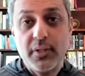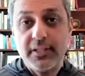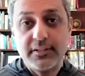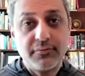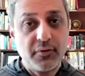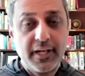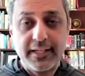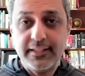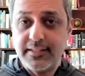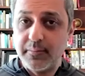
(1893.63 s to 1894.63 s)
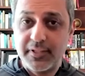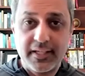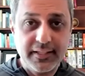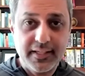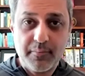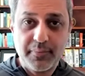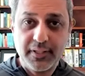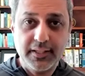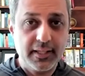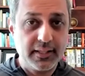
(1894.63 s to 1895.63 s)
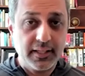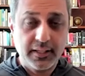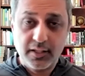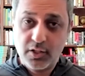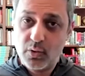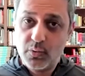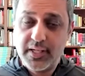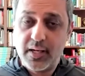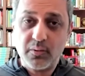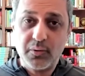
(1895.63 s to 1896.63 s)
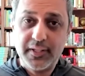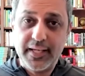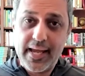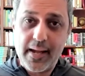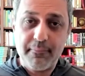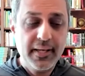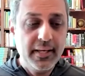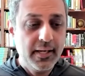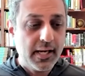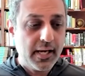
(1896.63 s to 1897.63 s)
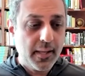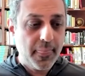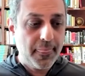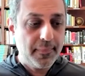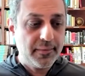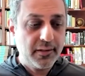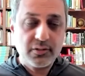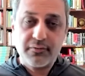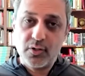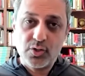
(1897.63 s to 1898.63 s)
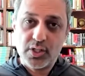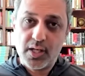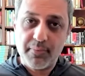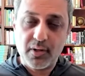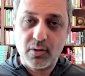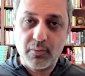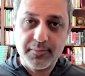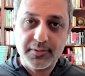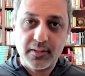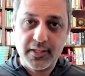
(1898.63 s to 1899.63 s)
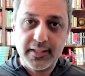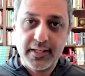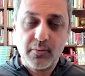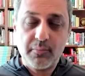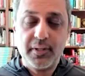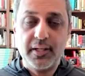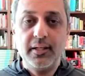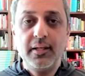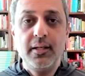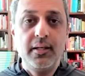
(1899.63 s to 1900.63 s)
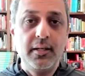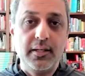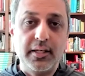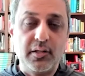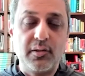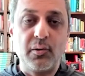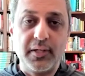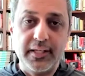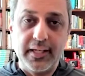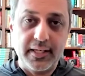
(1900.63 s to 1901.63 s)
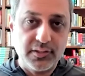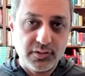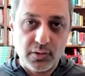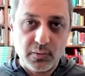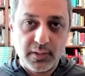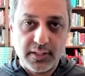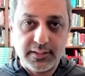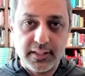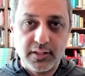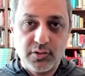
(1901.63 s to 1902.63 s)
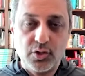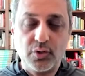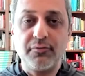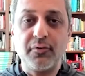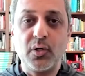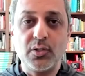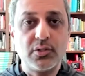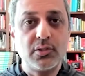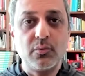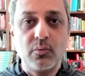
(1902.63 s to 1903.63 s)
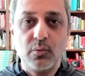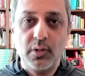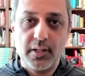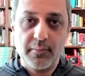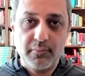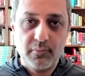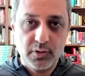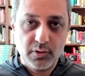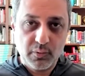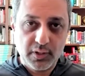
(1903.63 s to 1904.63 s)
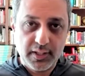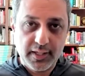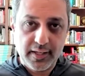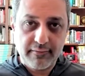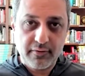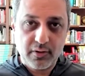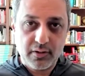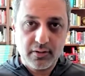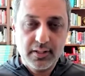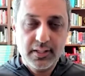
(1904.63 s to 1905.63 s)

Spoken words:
it's for any team in any company, and they can go download the app. There's a version up on our website right now, but in 30 days, so let's say June 1st, we're going to have our